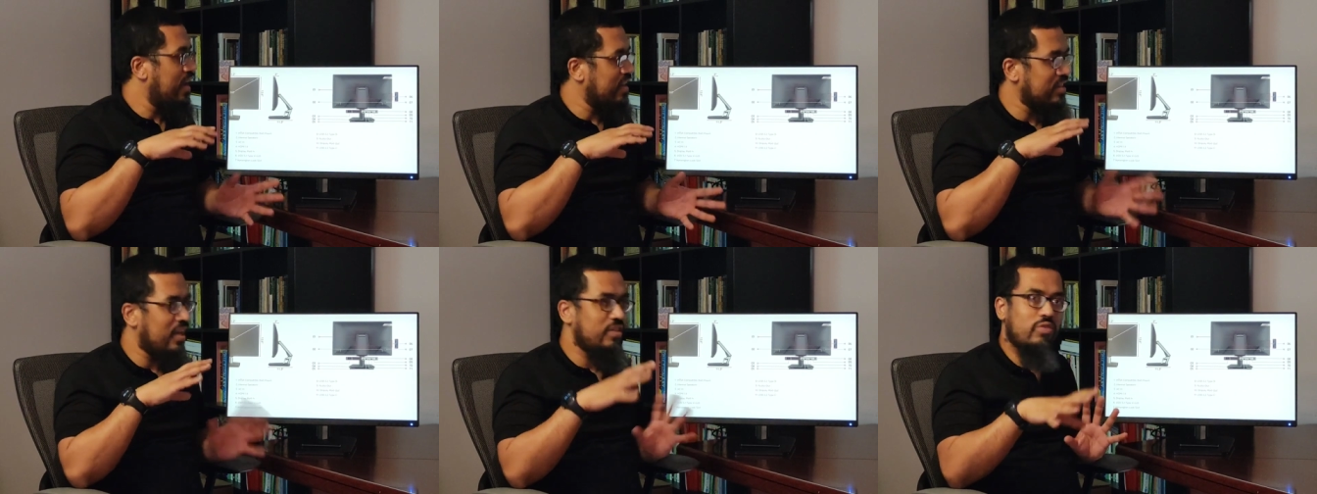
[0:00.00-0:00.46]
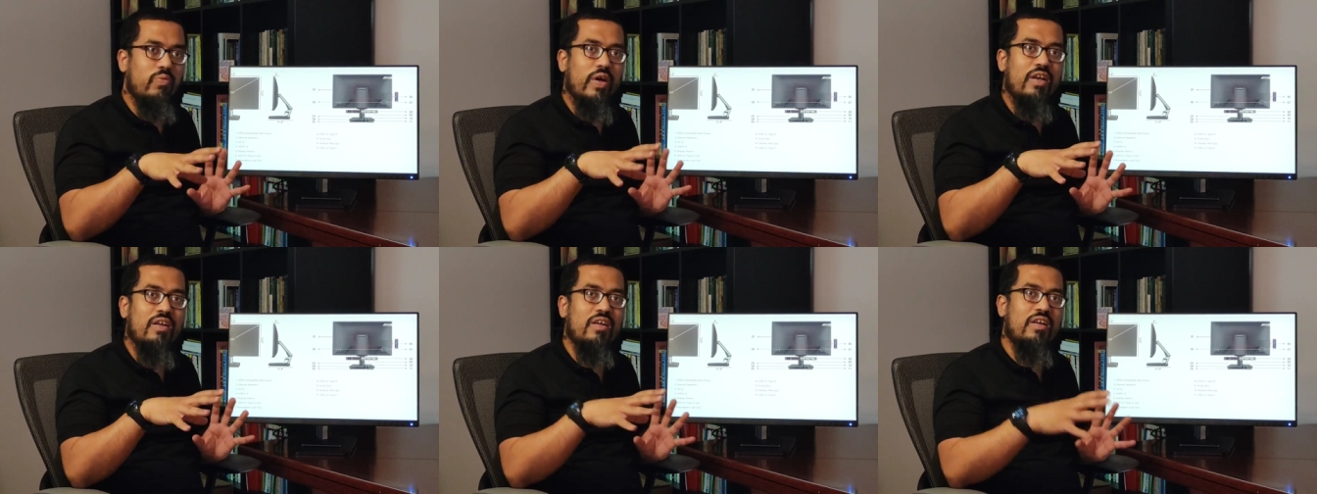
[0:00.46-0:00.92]
and that's
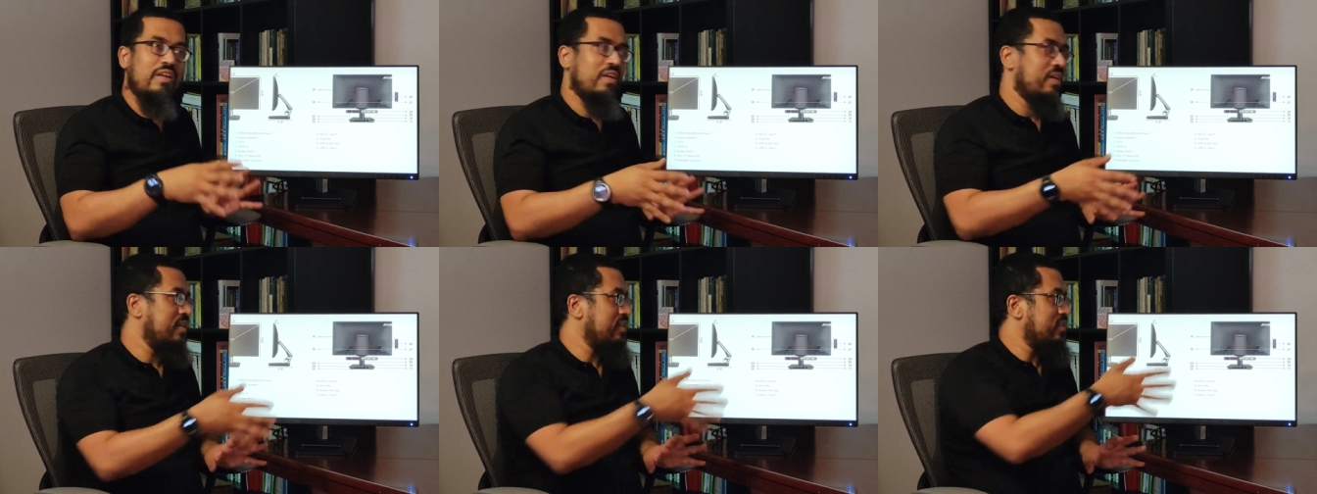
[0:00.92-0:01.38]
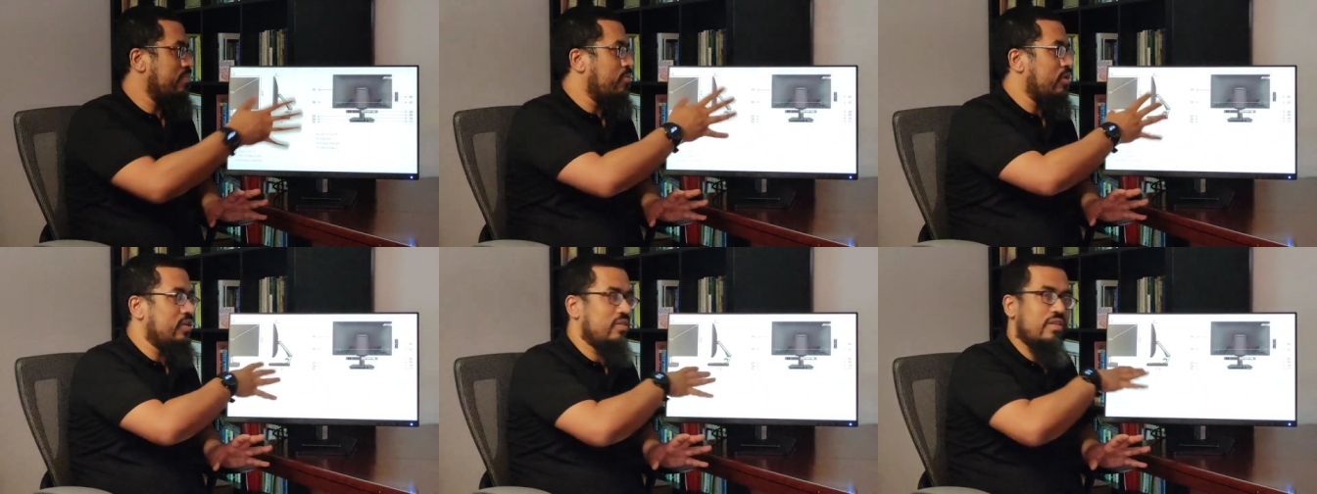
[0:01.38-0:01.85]
when the
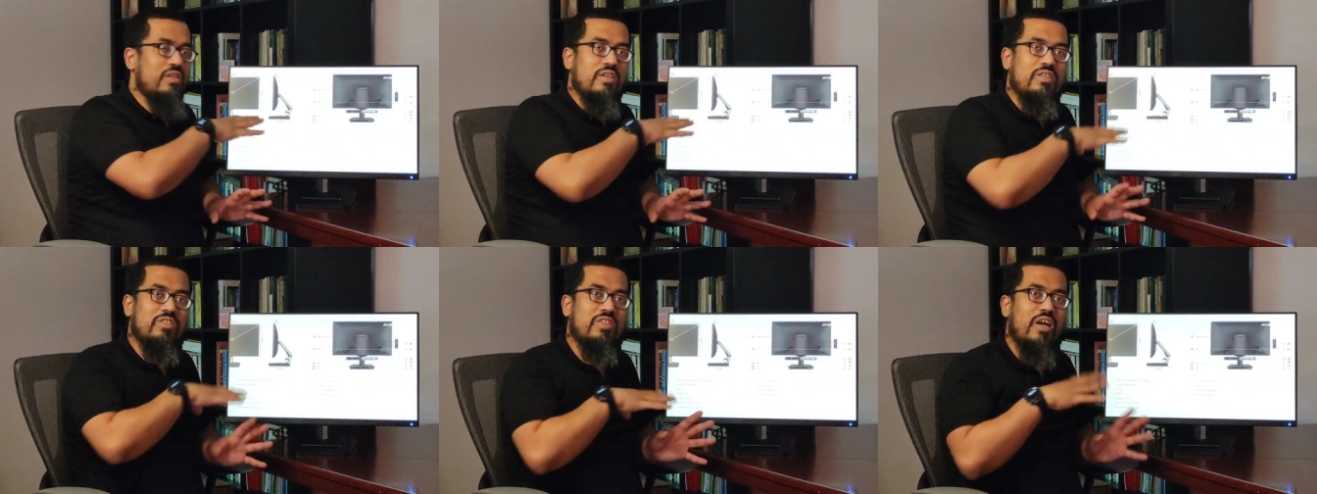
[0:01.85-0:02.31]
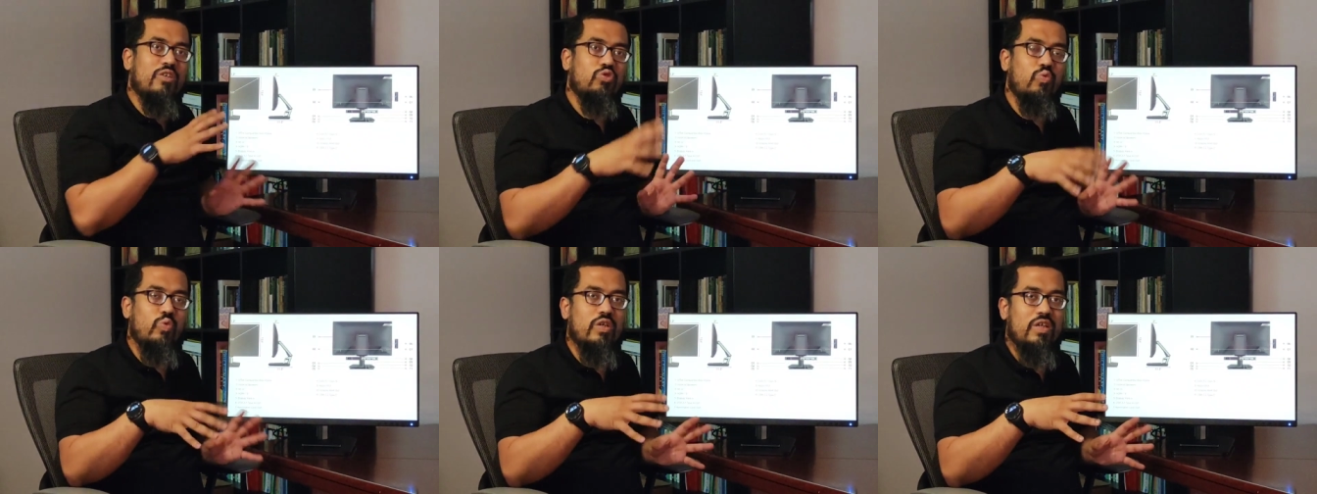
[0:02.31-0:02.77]
monitor
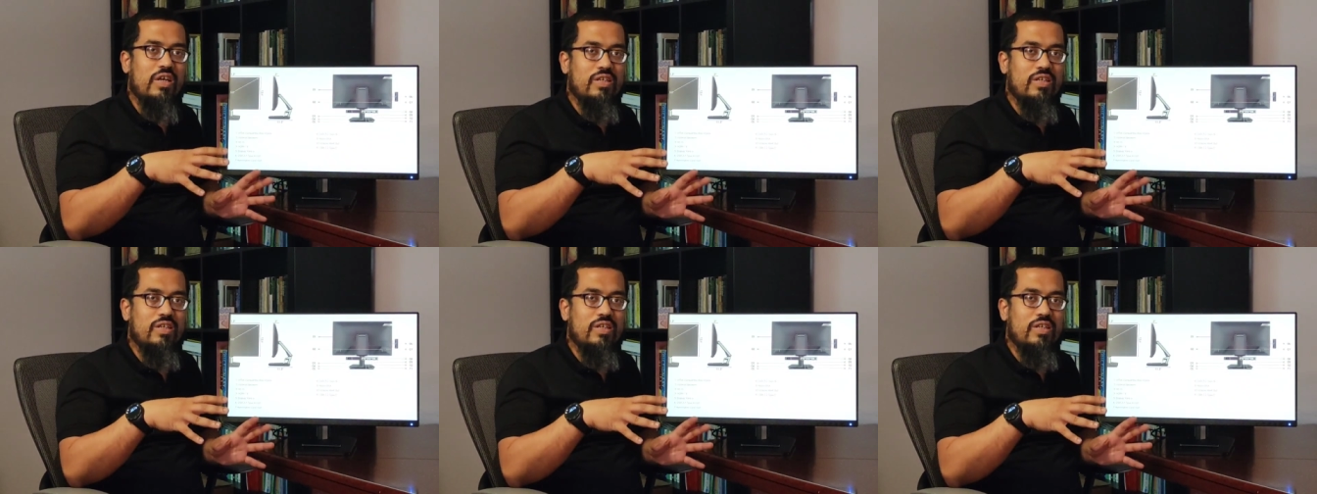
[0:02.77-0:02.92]
starts to work